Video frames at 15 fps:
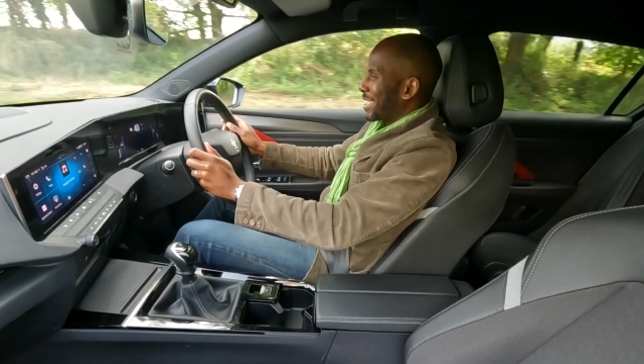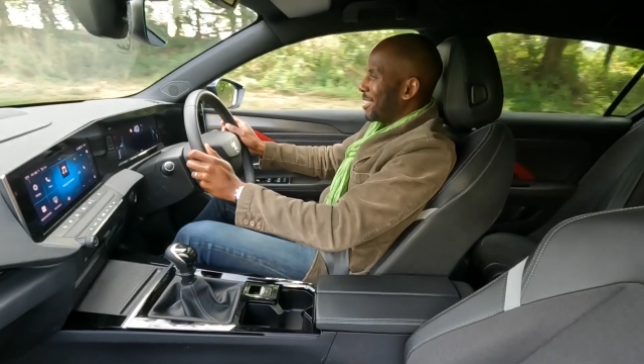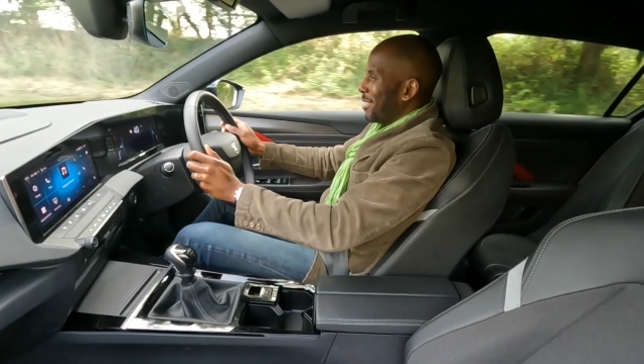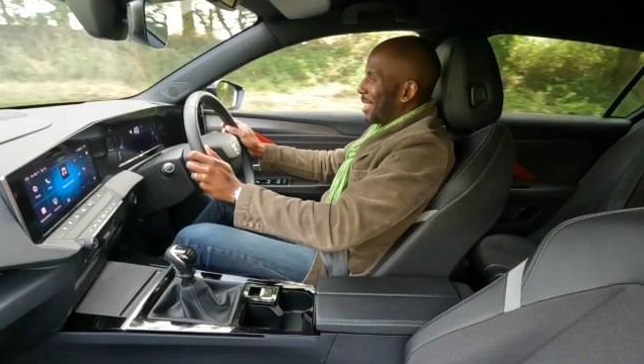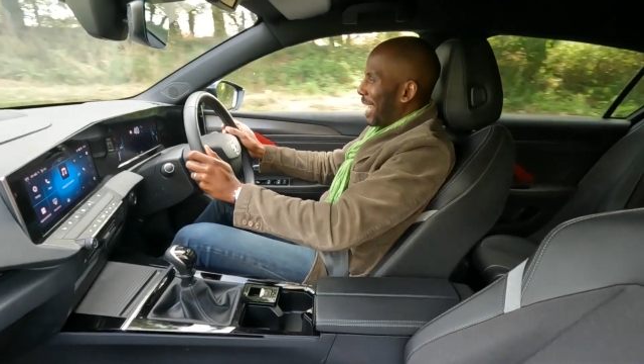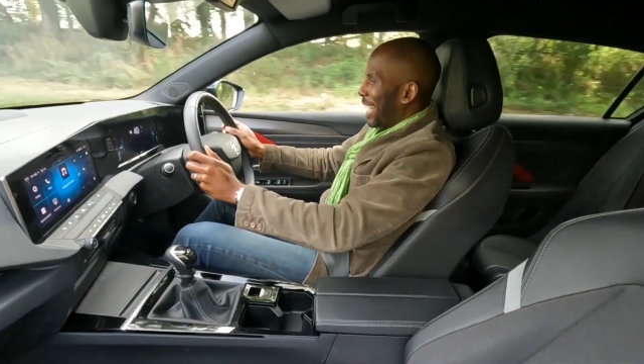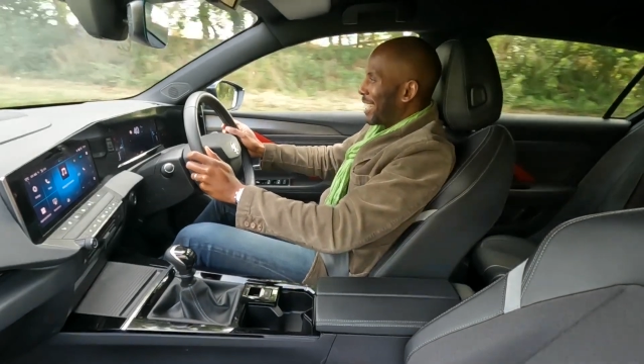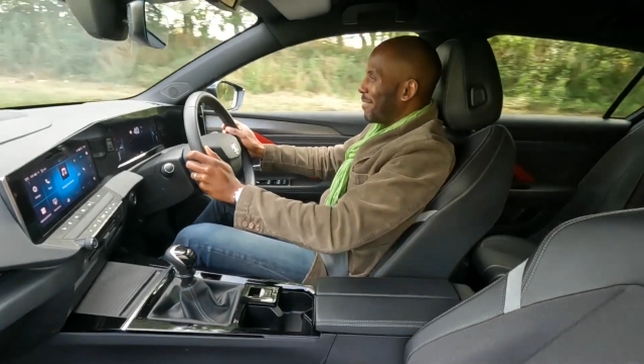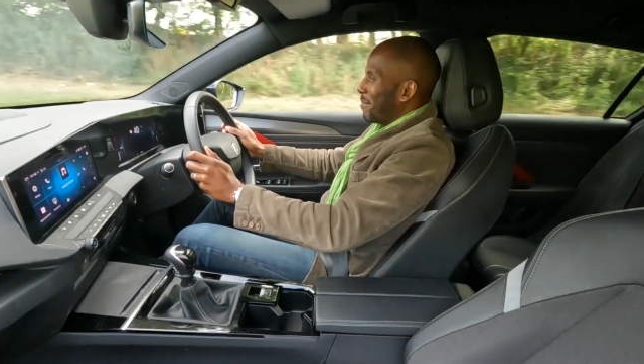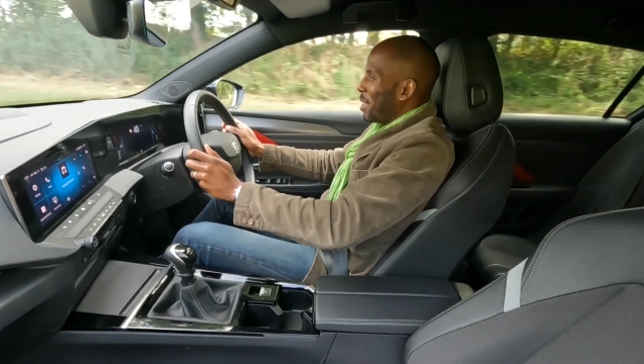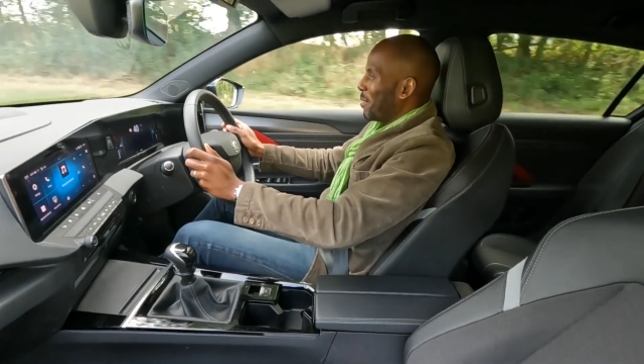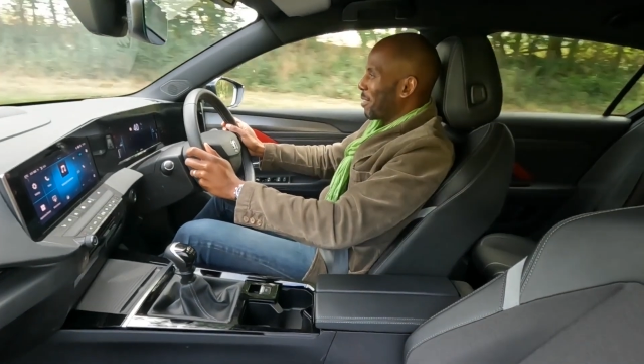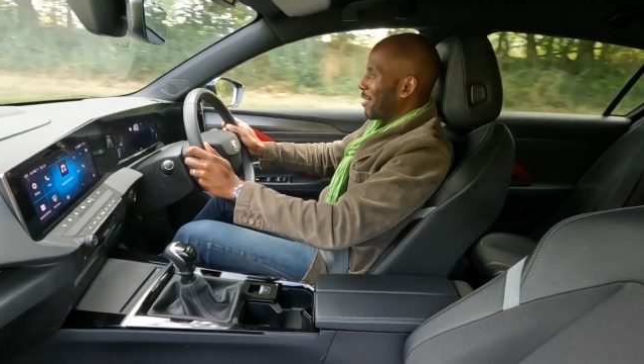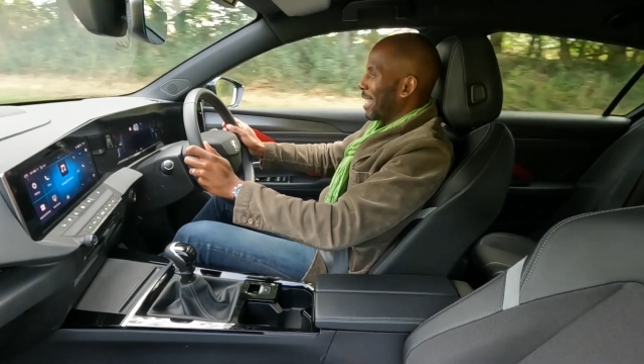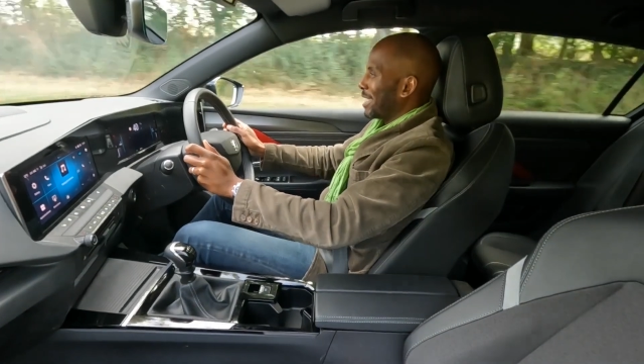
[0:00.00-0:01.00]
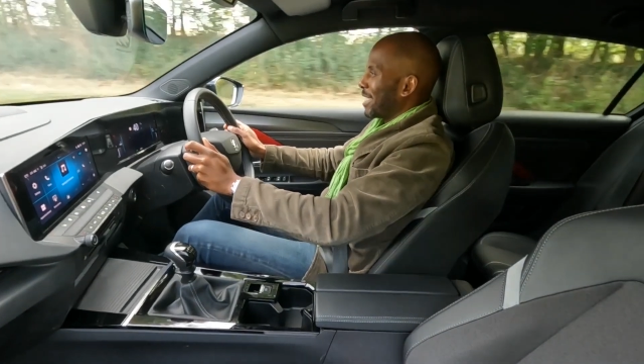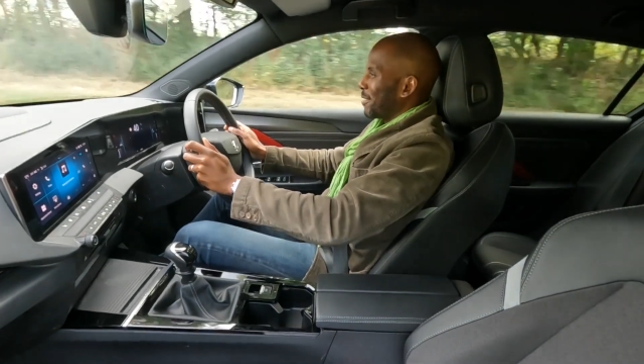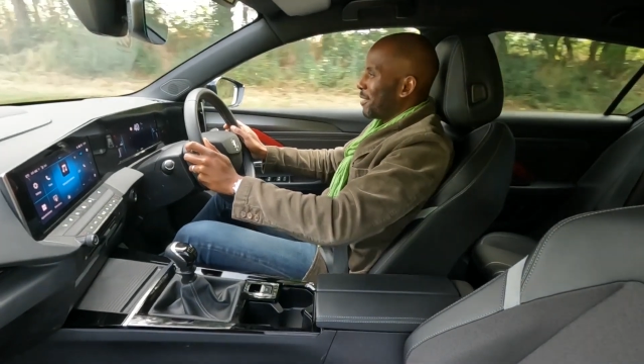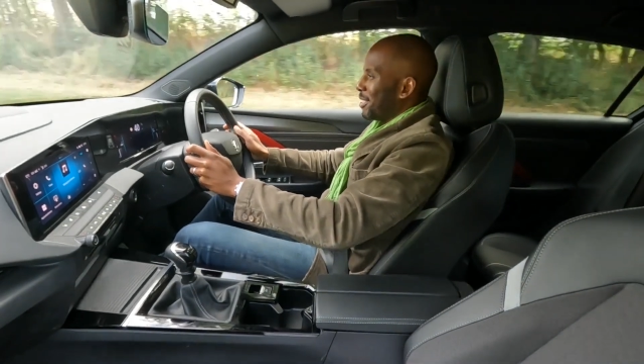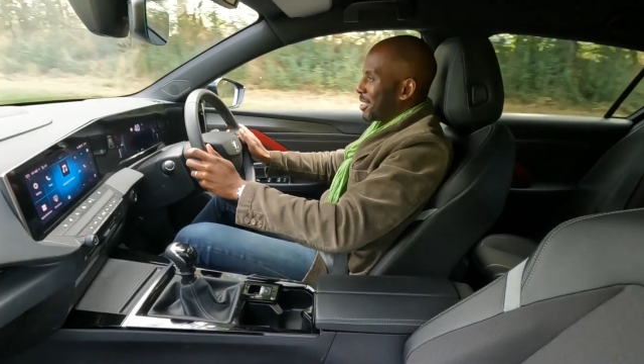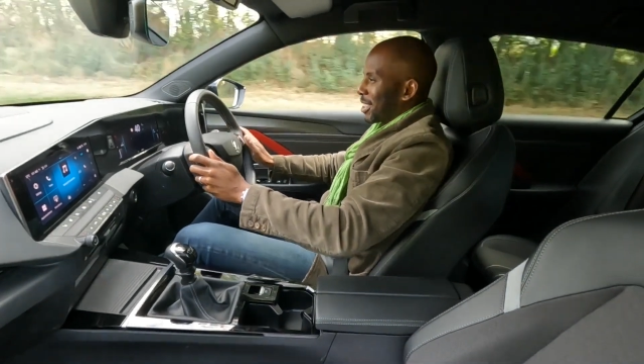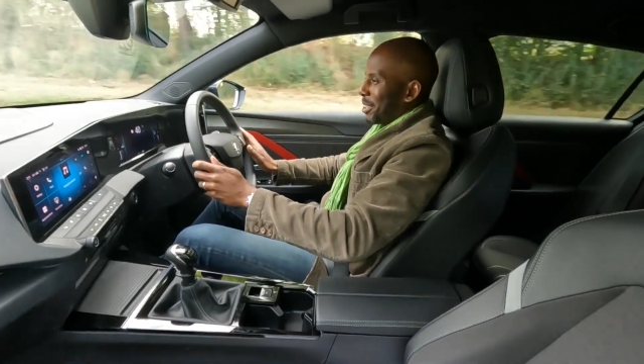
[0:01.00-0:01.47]
so you can move around
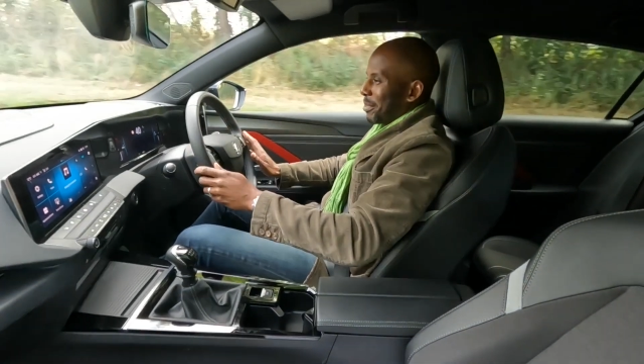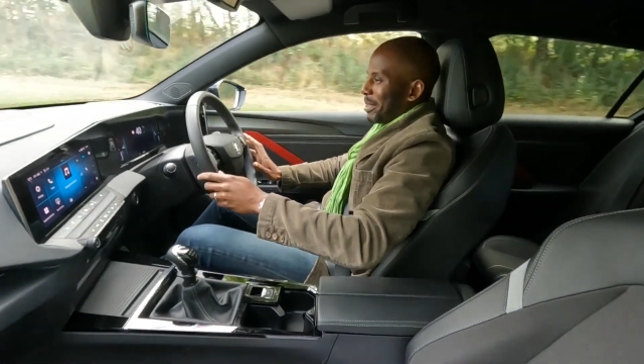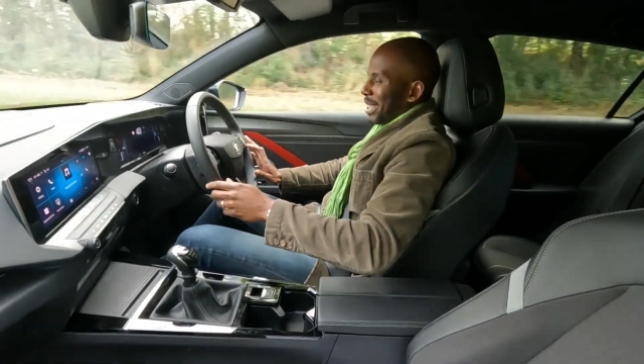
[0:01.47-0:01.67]
if you so